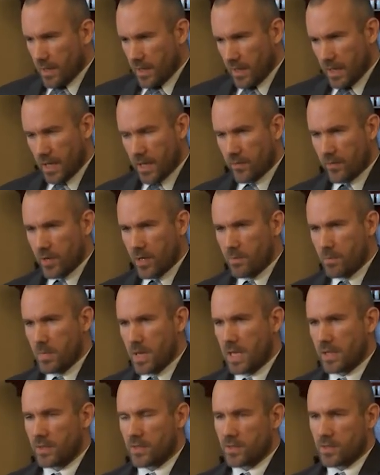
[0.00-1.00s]
and of an
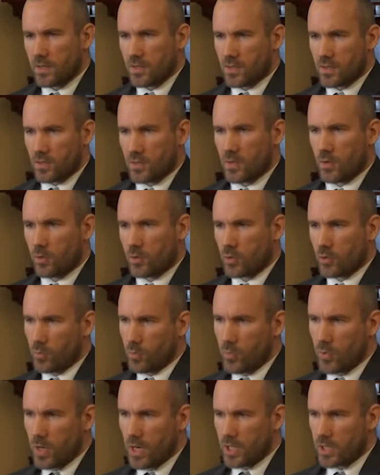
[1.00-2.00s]
immense social
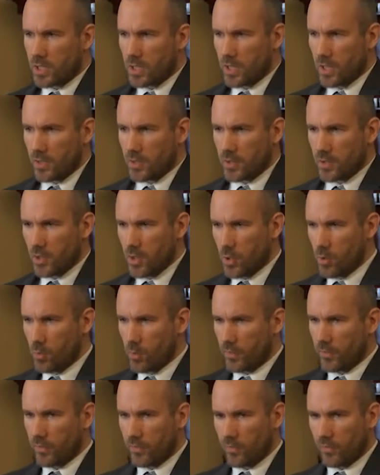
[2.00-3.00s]
pressure to go
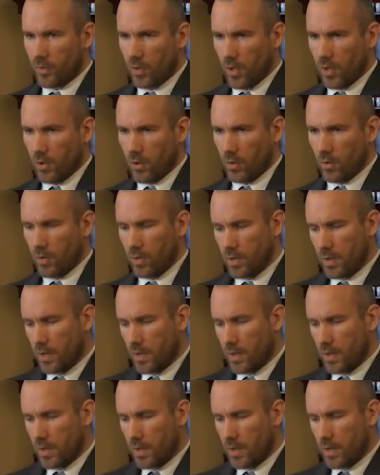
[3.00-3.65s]
with the flow.